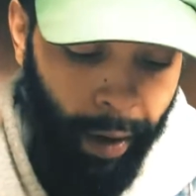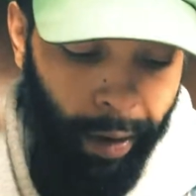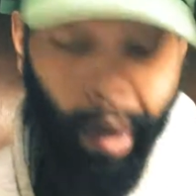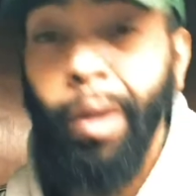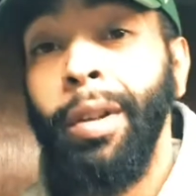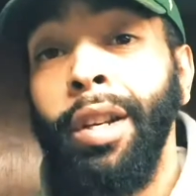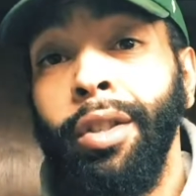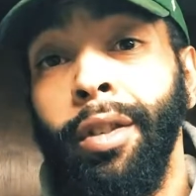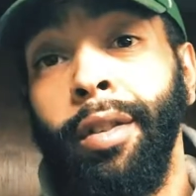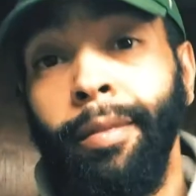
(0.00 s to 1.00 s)
All you need is
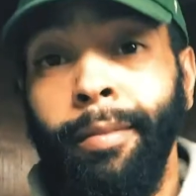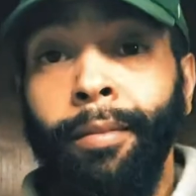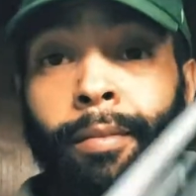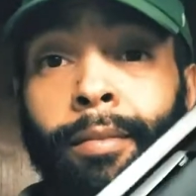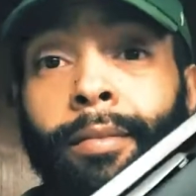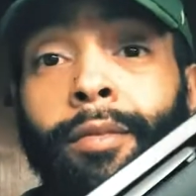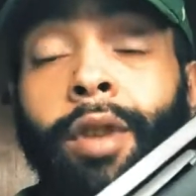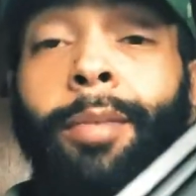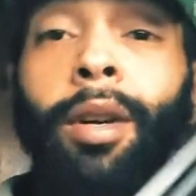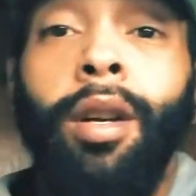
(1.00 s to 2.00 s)
your
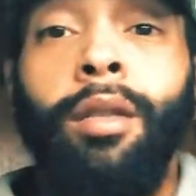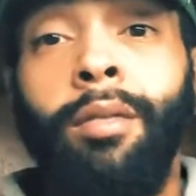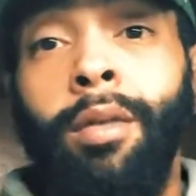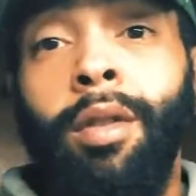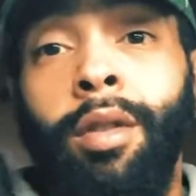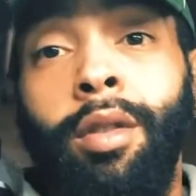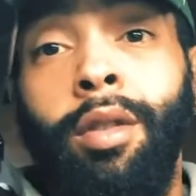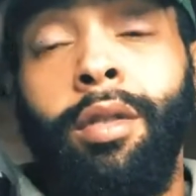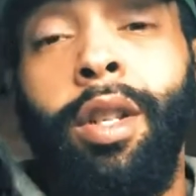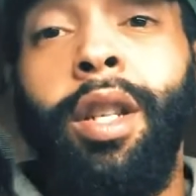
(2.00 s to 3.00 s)
tripod,
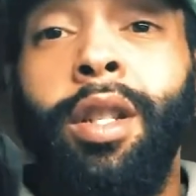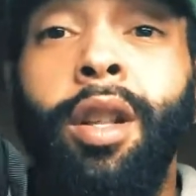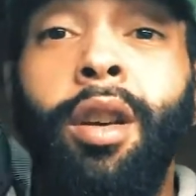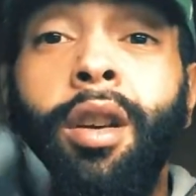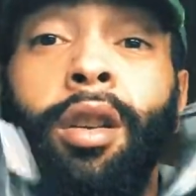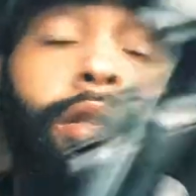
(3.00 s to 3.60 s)
your DSLR,